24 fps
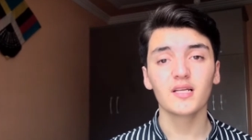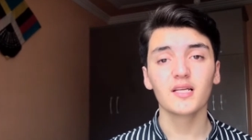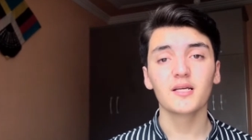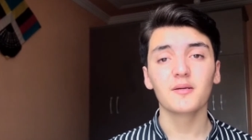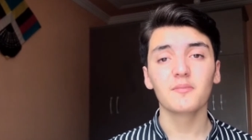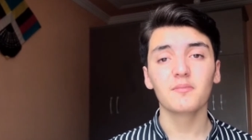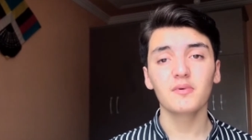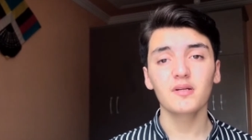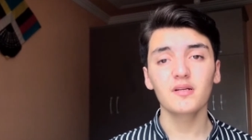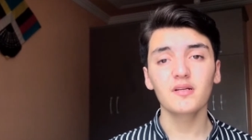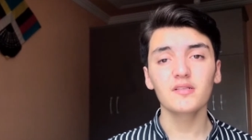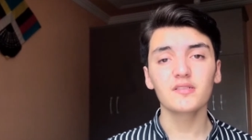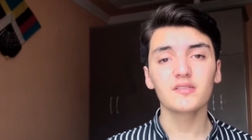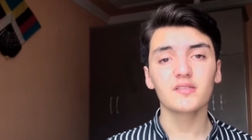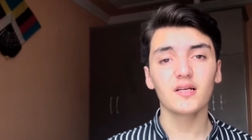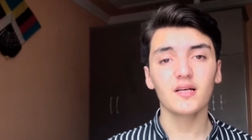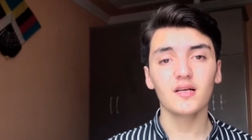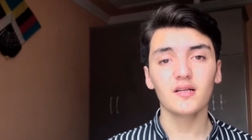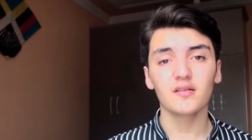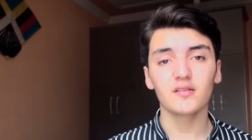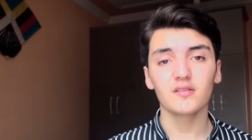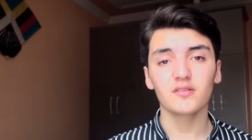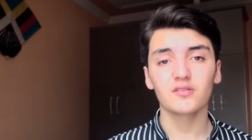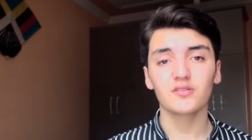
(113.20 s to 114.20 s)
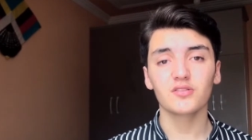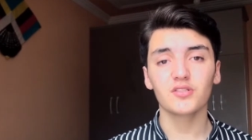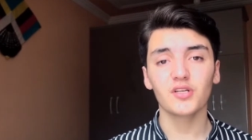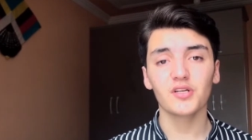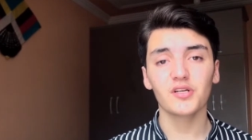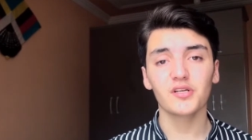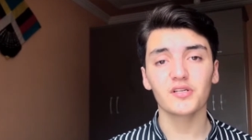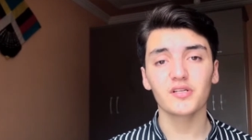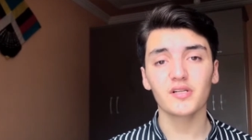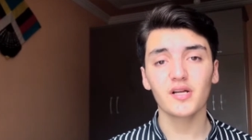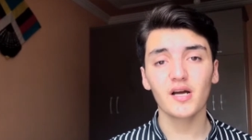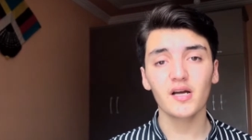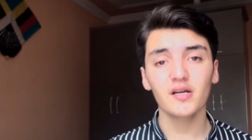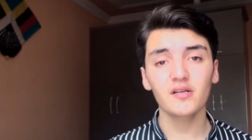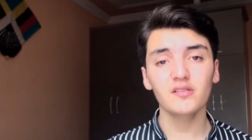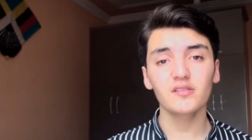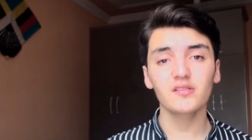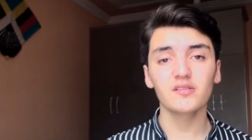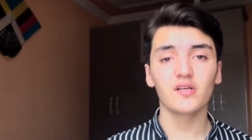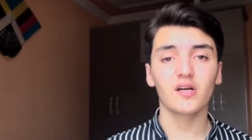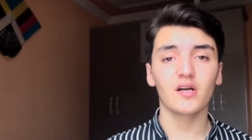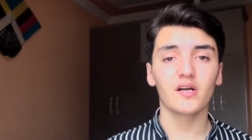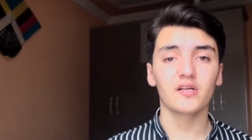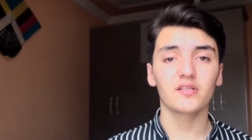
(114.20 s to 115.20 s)
Many scientists shared
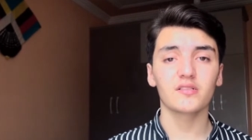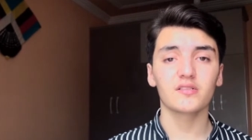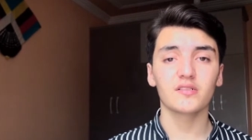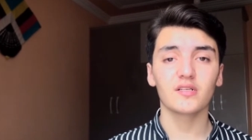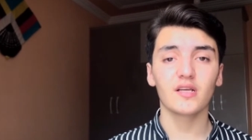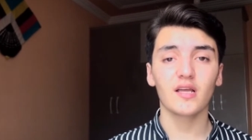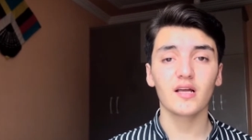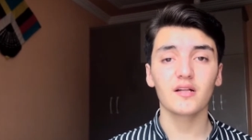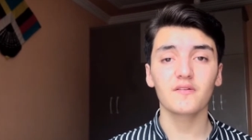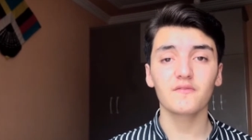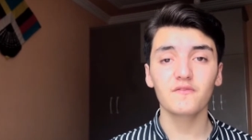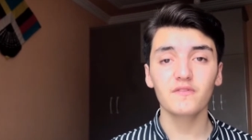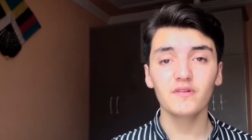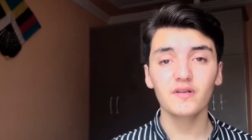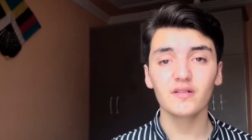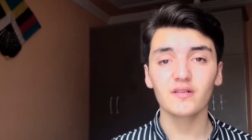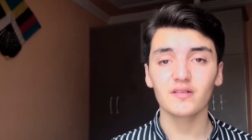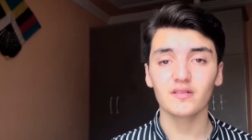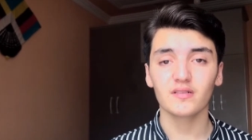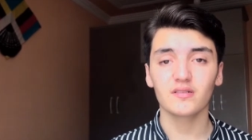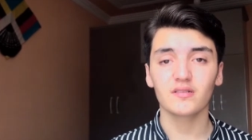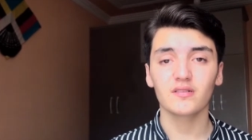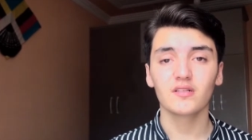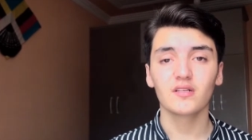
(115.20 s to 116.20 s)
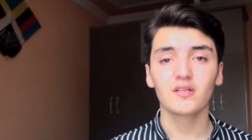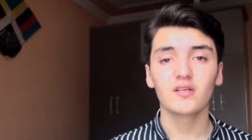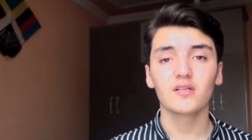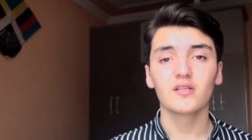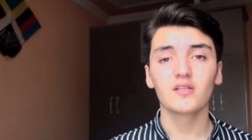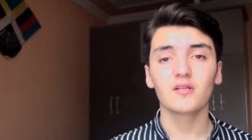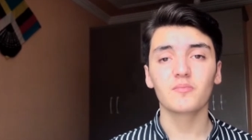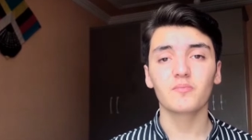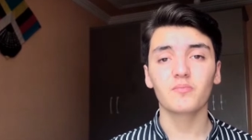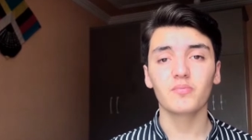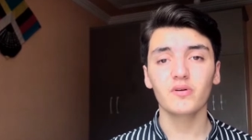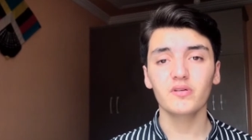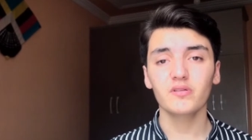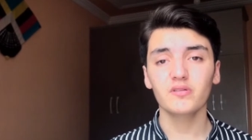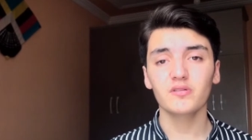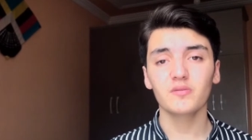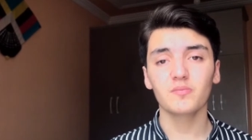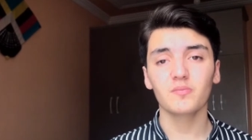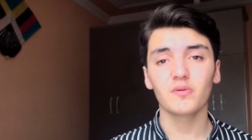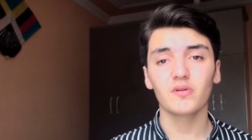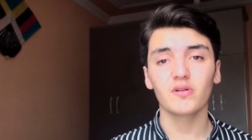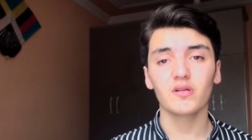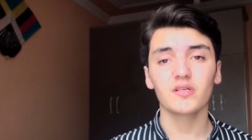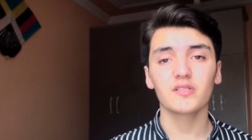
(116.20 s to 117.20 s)
Einstein's gut feeling. The
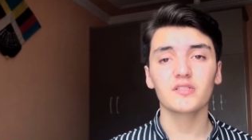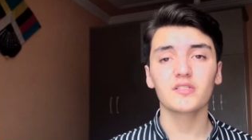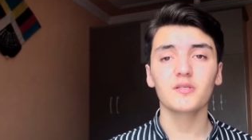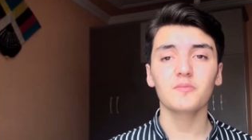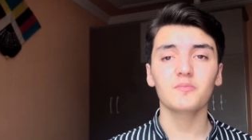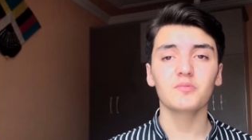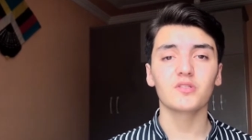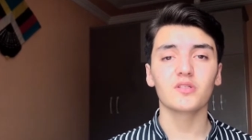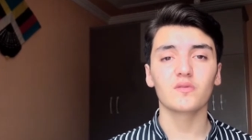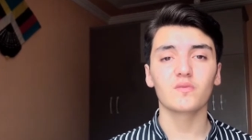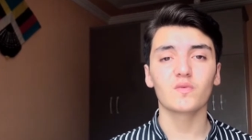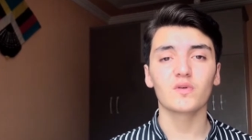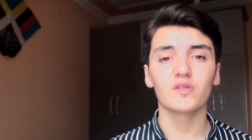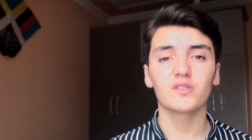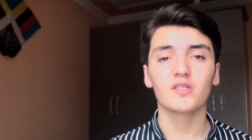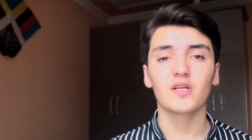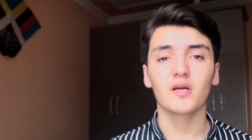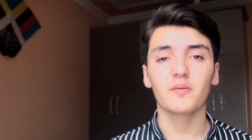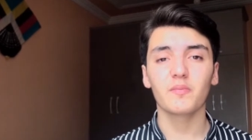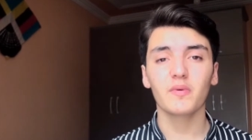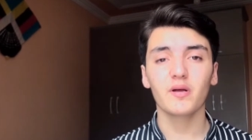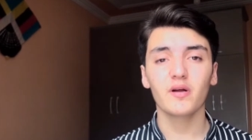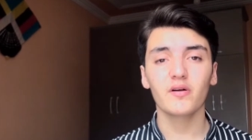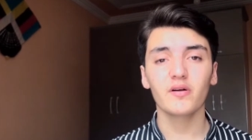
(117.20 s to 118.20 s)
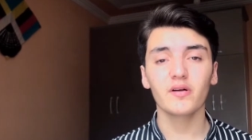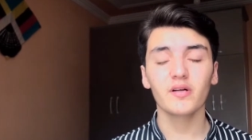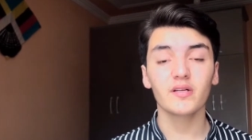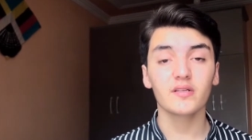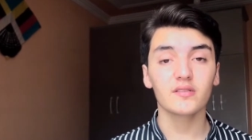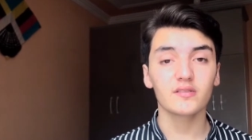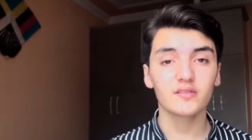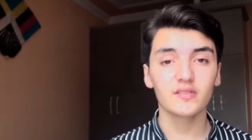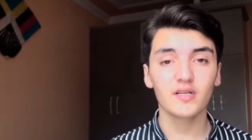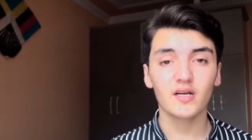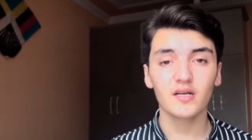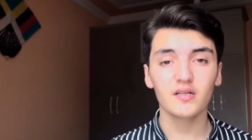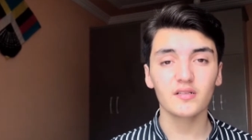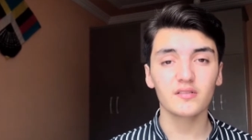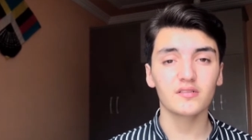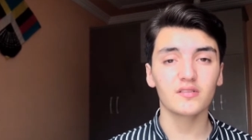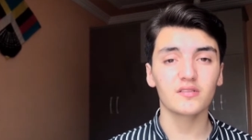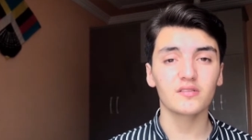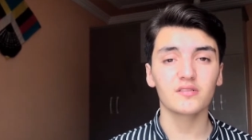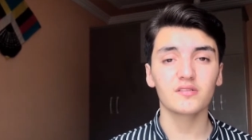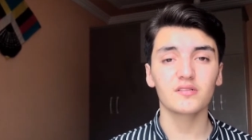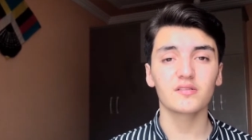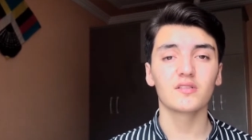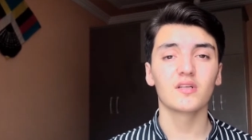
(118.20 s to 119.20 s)
principal exception was the American
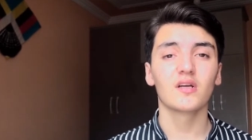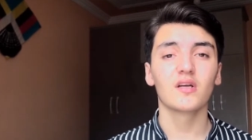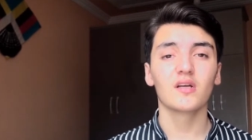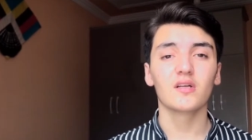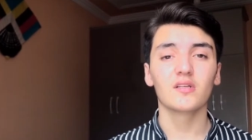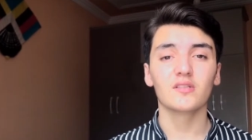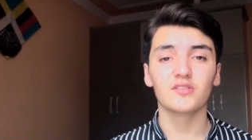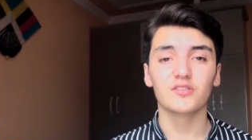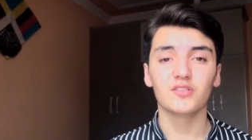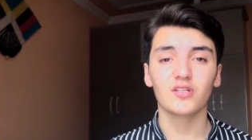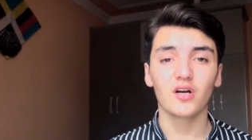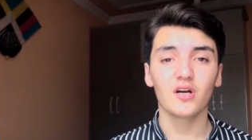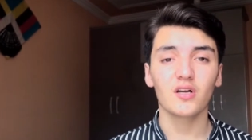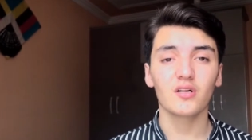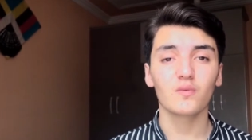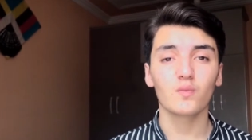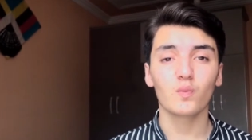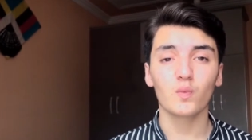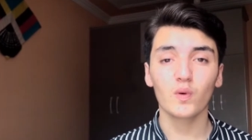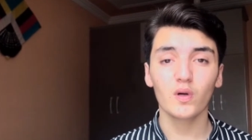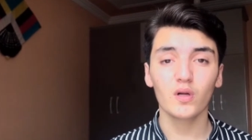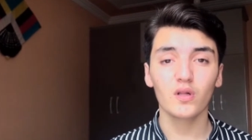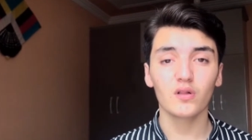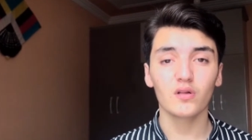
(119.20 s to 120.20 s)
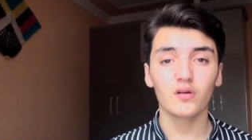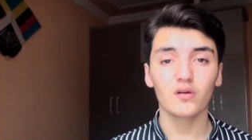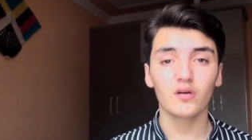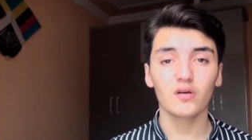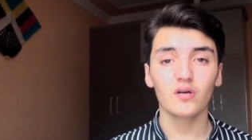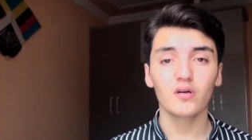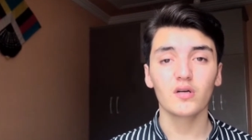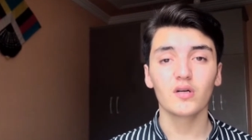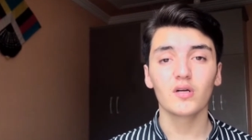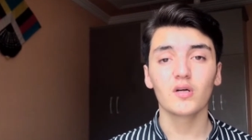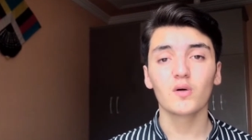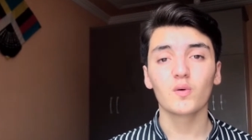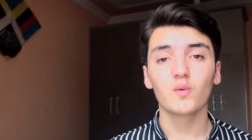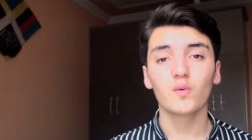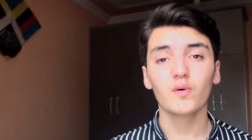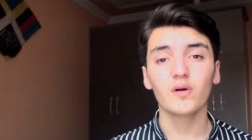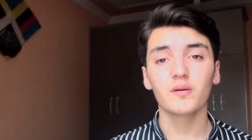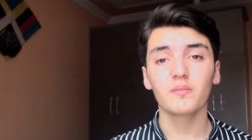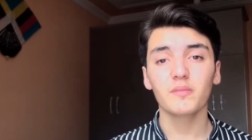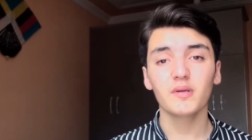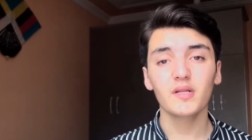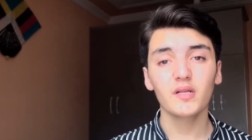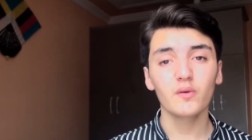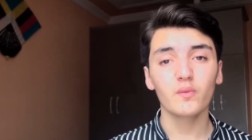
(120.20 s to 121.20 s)
scientist John Wheeler, who in many